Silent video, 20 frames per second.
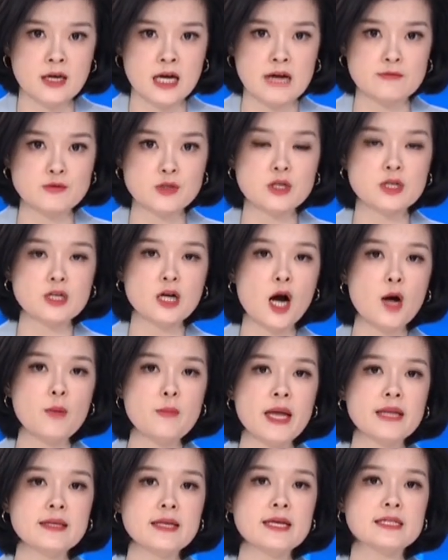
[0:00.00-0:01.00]
after
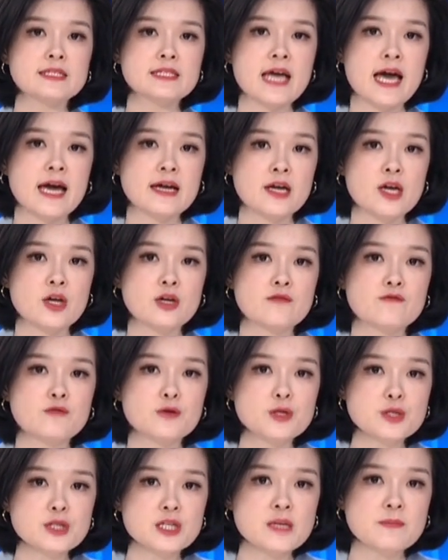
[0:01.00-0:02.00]
gunmen attacked a
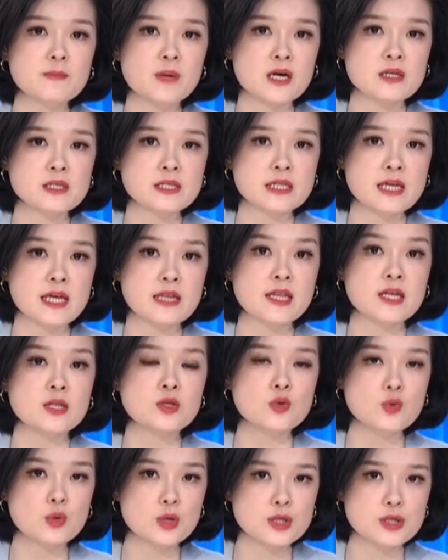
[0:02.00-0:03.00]
university bus in the
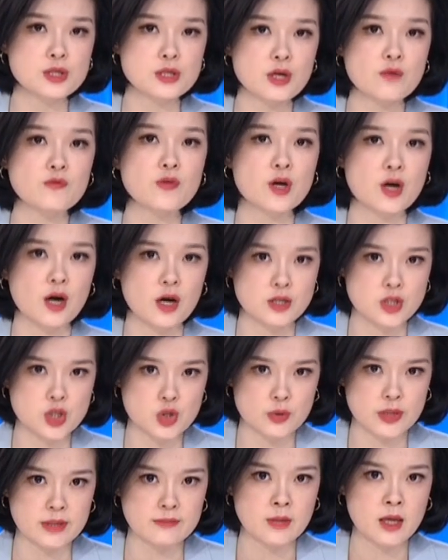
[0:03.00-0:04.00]
north of the
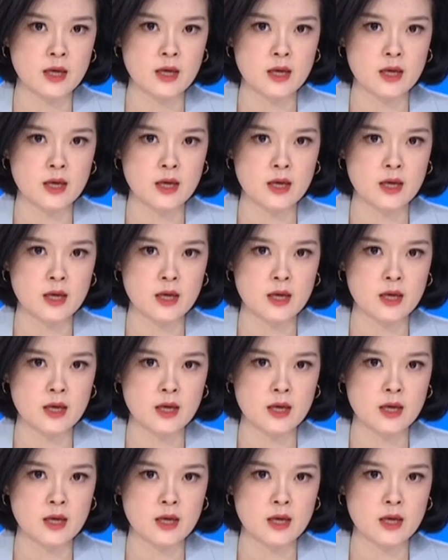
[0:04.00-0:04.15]
country.